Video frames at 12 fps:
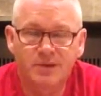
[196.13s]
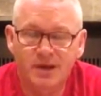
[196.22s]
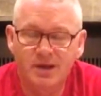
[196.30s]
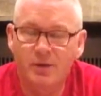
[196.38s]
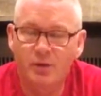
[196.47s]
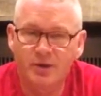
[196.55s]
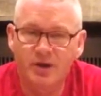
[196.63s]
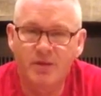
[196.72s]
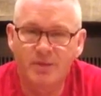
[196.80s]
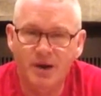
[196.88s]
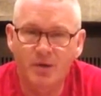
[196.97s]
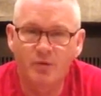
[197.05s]
can only come
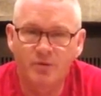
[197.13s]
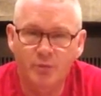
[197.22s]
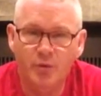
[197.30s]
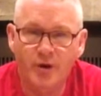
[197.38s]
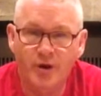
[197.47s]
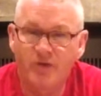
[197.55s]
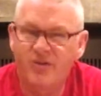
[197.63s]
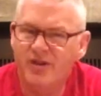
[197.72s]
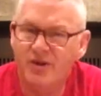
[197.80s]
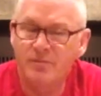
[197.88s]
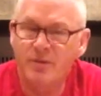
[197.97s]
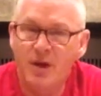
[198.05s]
out with prayer. And
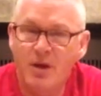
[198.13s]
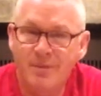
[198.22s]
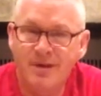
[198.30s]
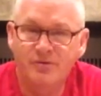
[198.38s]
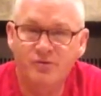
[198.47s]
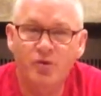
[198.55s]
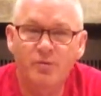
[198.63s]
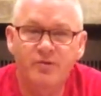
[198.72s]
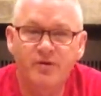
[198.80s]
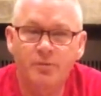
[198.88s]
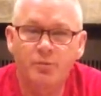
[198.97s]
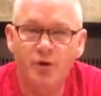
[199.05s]
some manuscripts
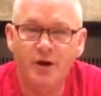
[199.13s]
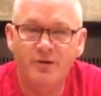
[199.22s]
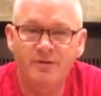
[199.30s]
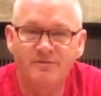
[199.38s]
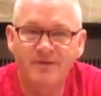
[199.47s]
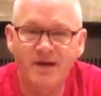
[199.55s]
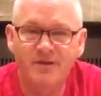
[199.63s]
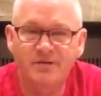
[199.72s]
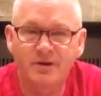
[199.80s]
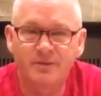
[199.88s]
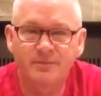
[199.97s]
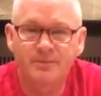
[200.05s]
say prayer and
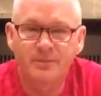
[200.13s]
fasting.